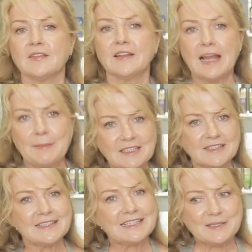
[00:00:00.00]
The
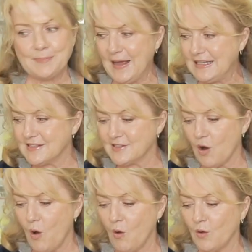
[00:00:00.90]
Lamington is based
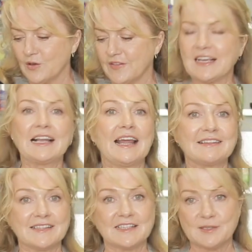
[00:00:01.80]
on the
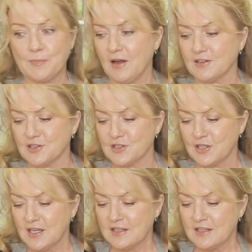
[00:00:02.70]
classic sponge.